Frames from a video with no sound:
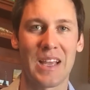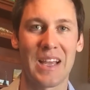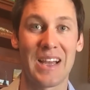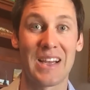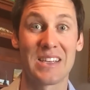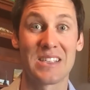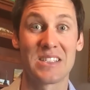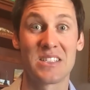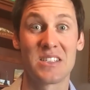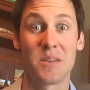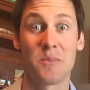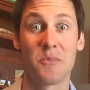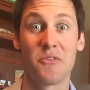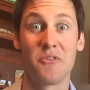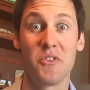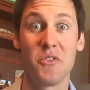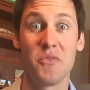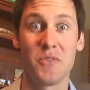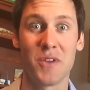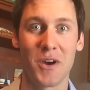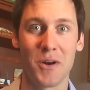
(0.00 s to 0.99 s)
As some
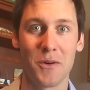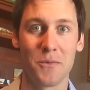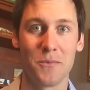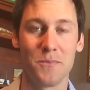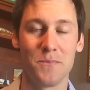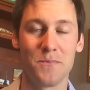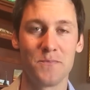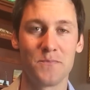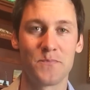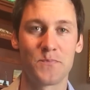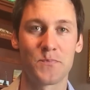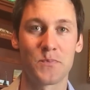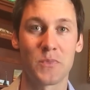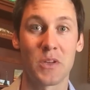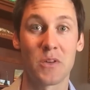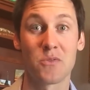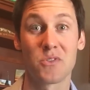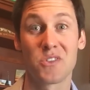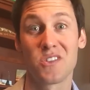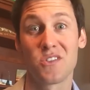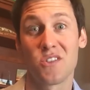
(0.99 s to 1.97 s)
of you know,
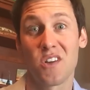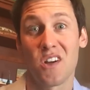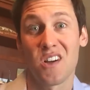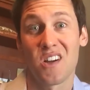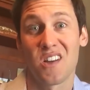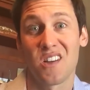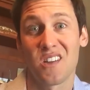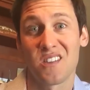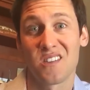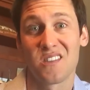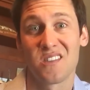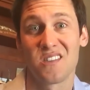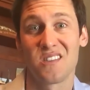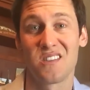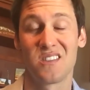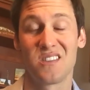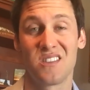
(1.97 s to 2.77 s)
I was a drug addict.